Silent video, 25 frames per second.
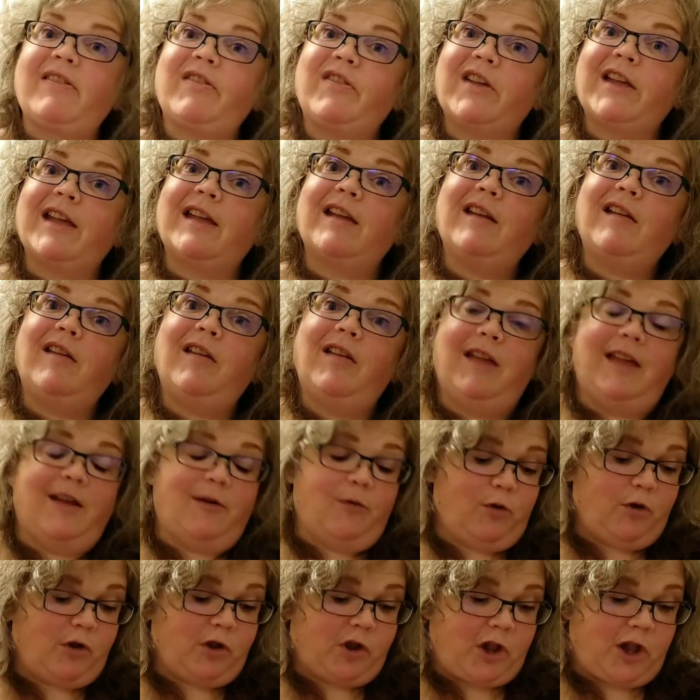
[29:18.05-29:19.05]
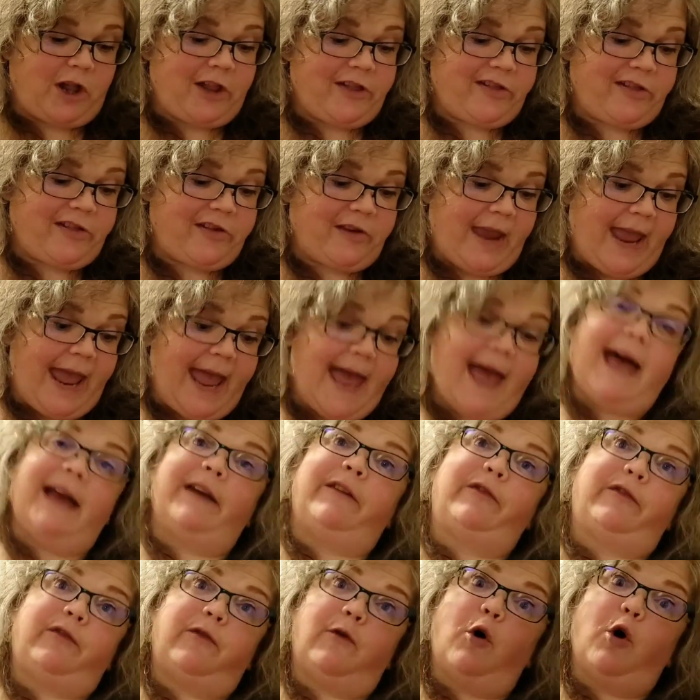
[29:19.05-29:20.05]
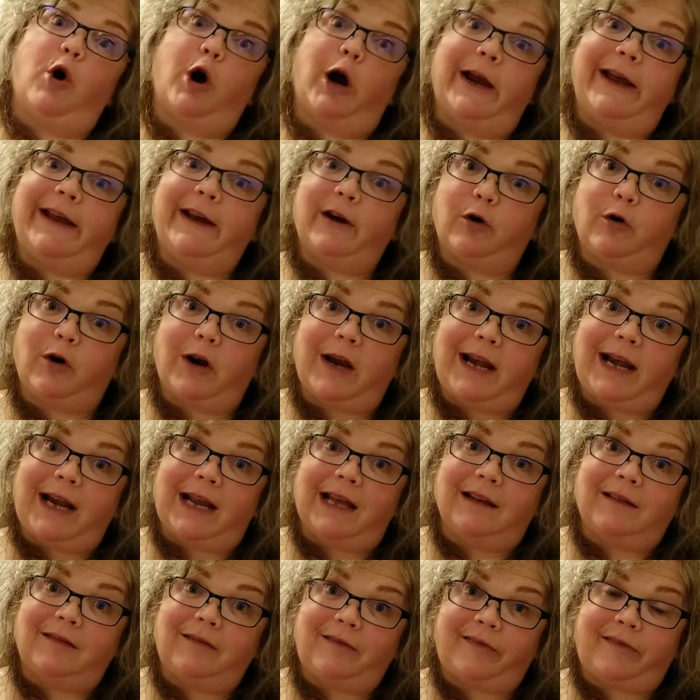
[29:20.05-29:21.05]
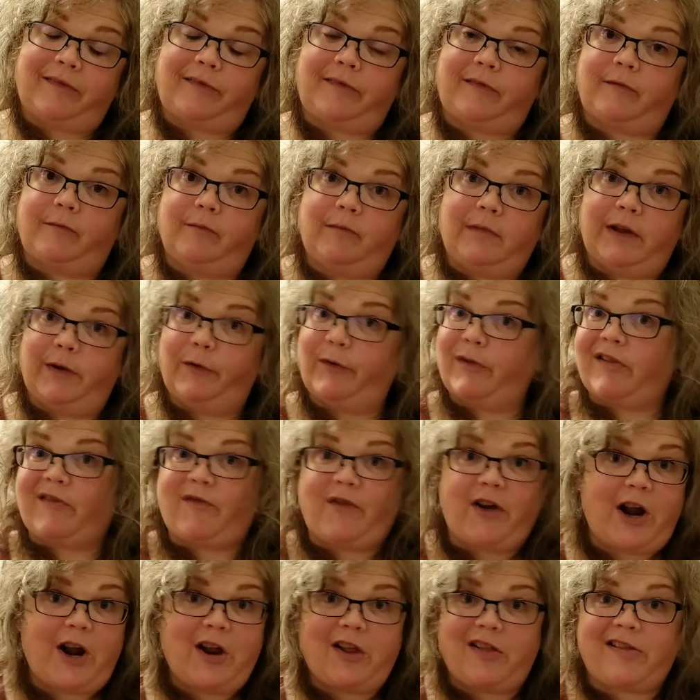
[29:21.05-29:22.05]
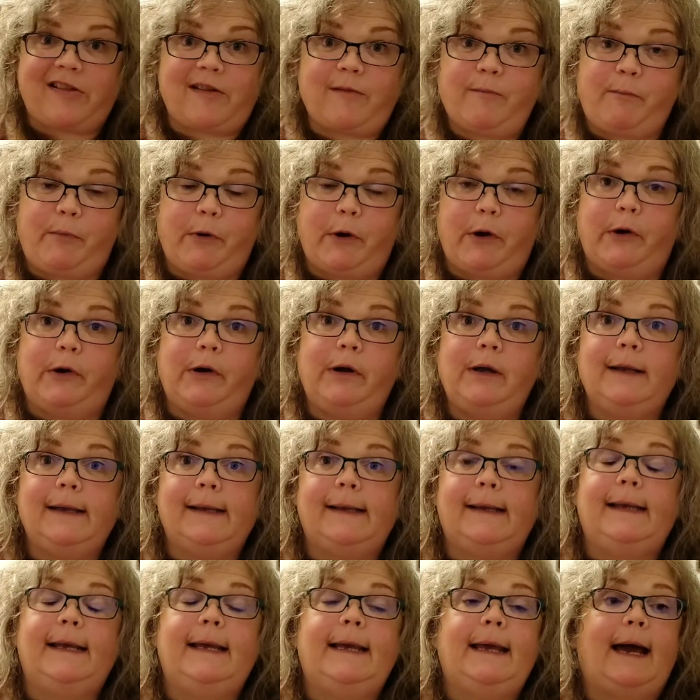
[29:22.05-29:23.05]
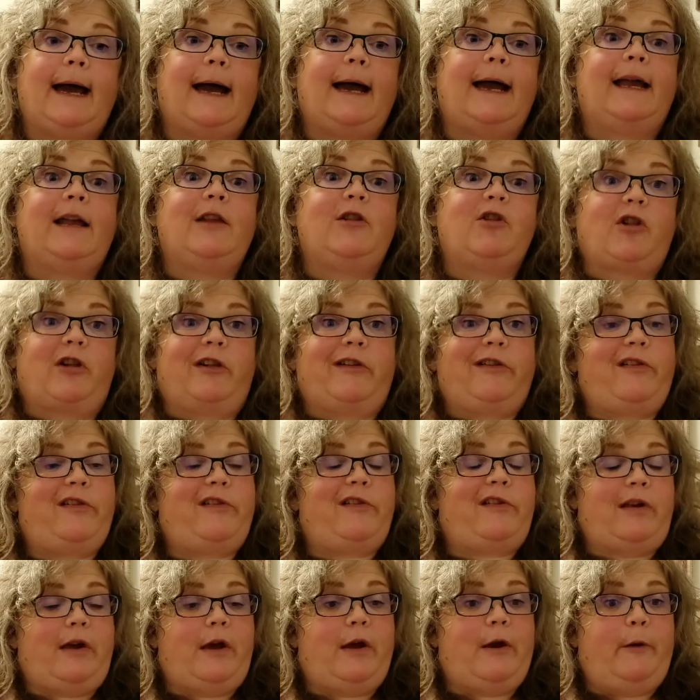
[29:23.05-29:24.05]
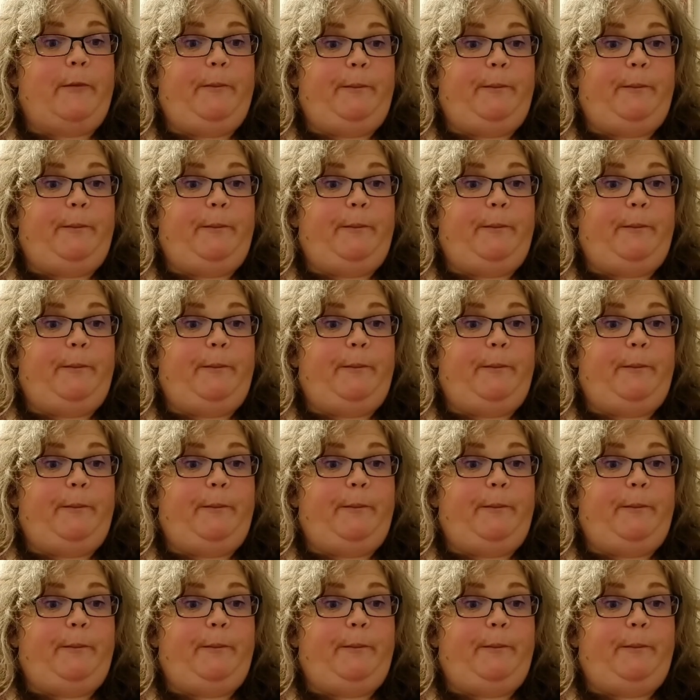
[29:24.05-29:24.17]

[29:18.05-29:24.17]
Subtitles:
It just had 4 ingredients. It was very simple. I just,